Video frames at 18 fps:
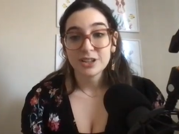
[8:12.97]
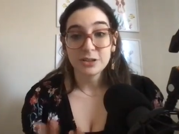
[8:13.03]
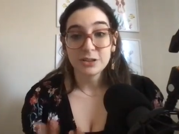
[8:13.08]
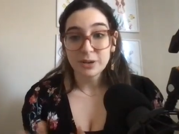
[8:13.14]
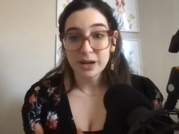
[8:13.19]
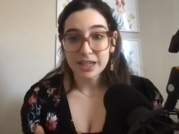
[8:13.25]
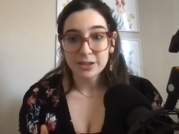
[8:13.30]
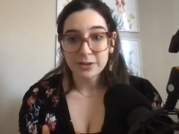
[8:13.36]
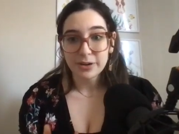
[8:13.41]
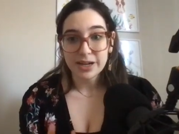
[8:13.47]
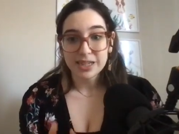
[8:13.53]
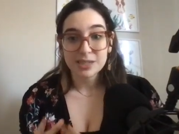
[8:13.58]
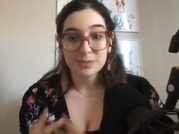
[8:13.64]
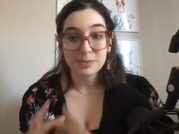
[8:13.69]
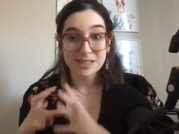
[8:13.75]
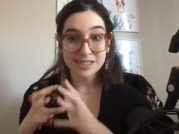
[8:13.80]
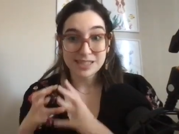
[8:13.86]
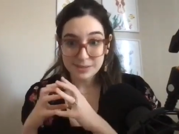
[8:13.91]
UI UX,
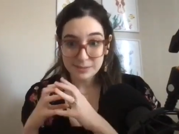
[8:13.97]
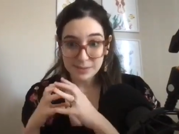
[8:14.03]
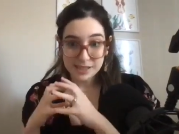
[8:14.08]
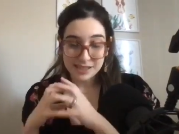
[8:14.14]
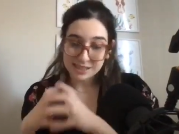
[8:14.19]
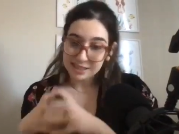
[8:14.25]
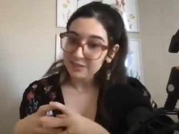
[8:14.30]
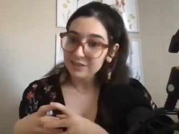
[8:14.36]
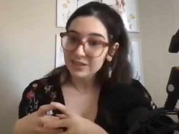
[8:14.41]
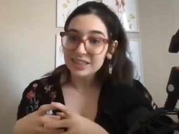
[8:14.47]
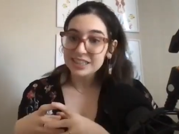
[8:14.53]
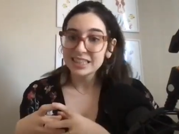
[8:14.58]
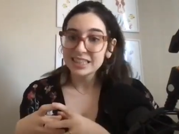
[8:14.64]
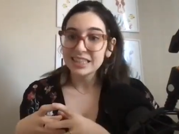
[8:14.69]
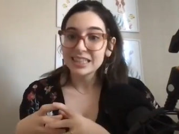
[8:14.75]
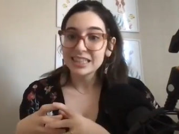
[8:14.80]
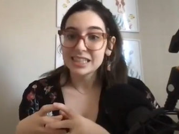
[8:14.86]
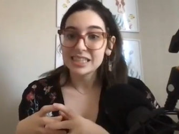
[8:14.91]
but
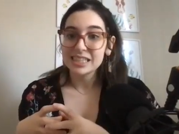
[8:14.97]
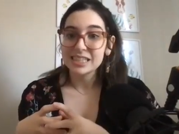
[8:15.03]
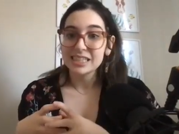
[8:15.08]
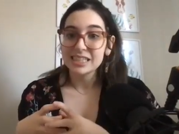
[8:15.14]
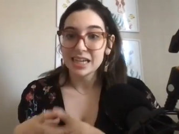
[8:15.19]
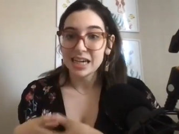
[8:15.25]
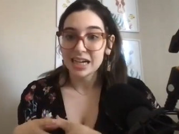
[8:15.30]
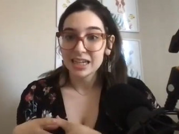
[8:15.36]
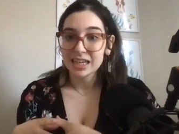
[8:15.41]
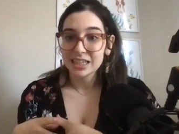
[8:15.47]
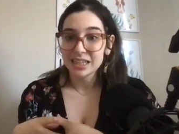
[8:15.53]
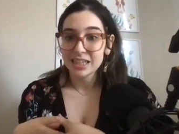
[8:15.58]
specifically in tech,